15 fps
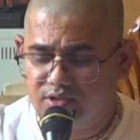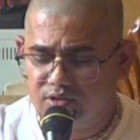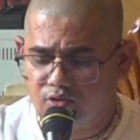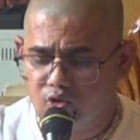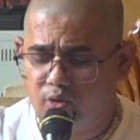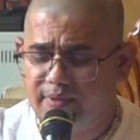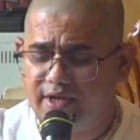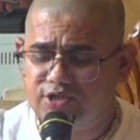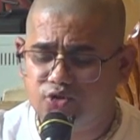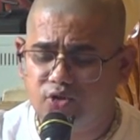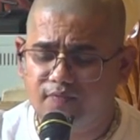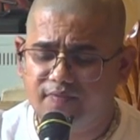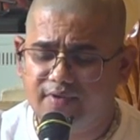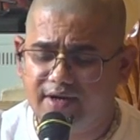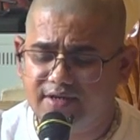O best
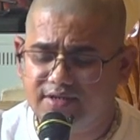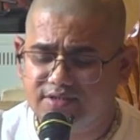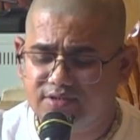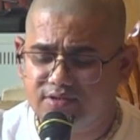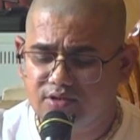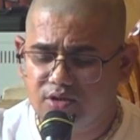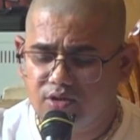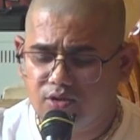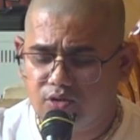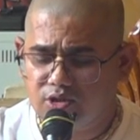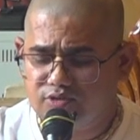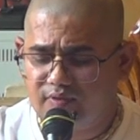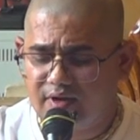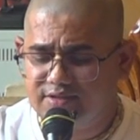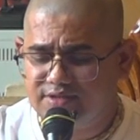of friends, O
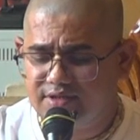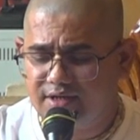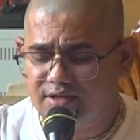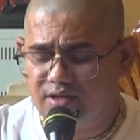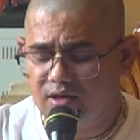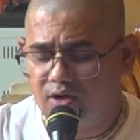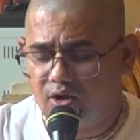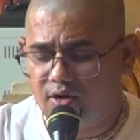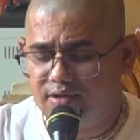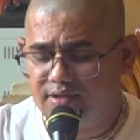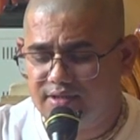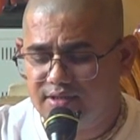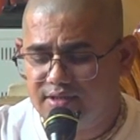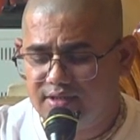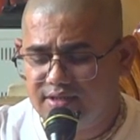transcendental Lord,
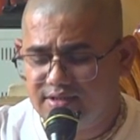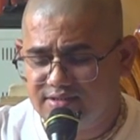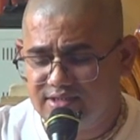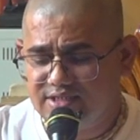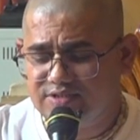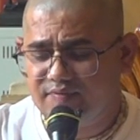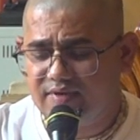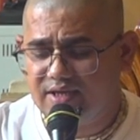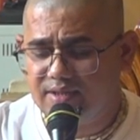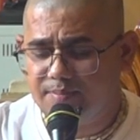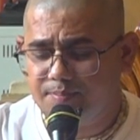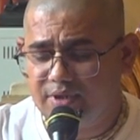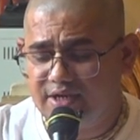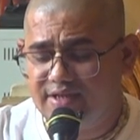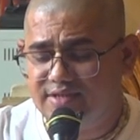in this way,
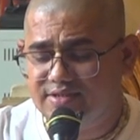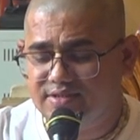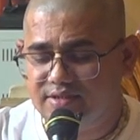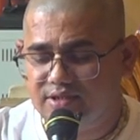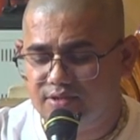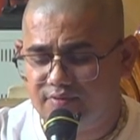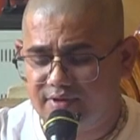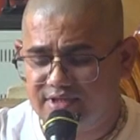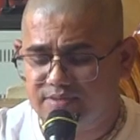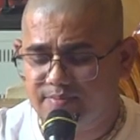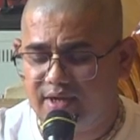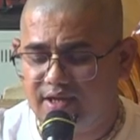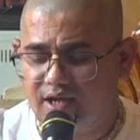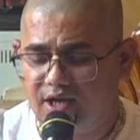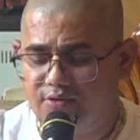please grace
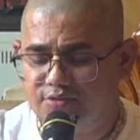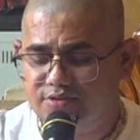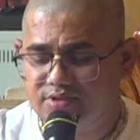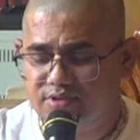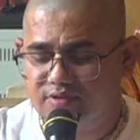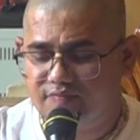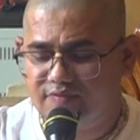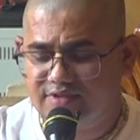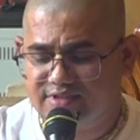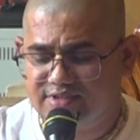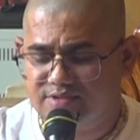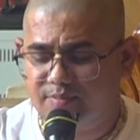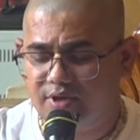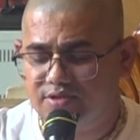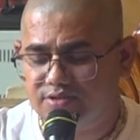my house with
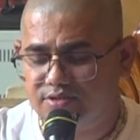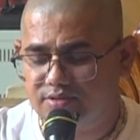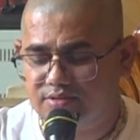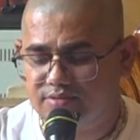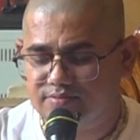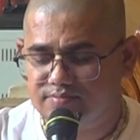its master.